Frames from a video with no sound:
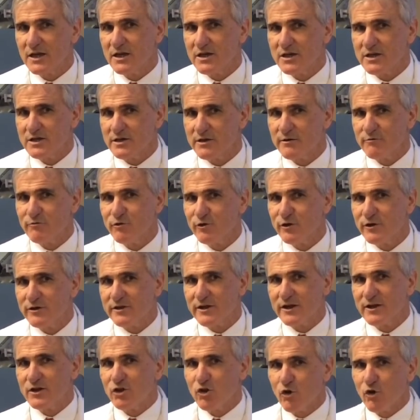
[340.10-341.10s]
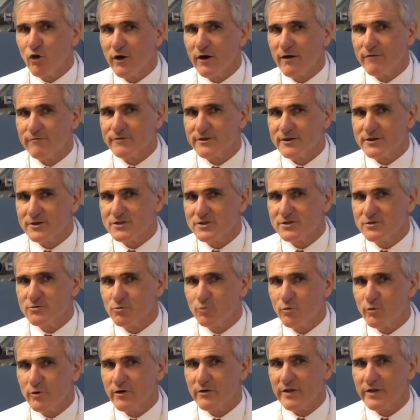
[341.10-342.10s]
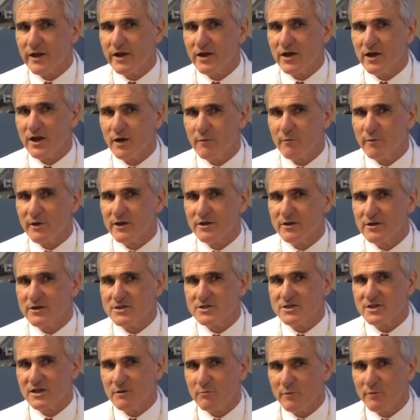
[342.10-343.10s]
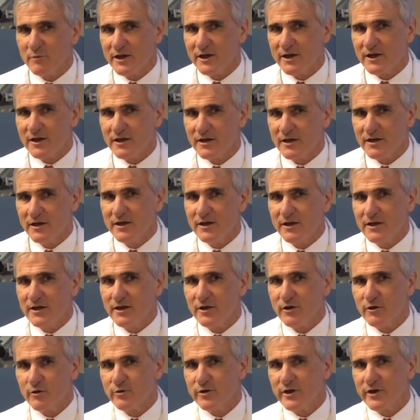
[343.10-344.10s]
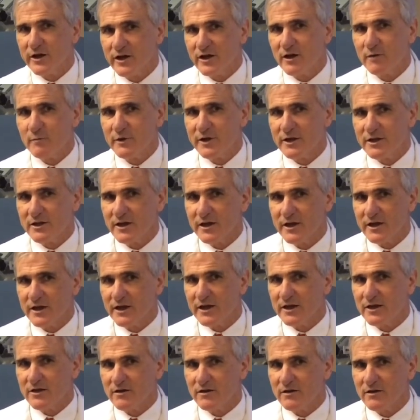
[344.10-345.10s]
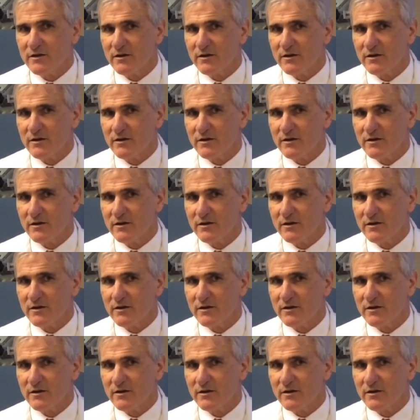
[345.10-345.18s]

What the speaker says: different than the office where they come in to see me. Here they come in, they get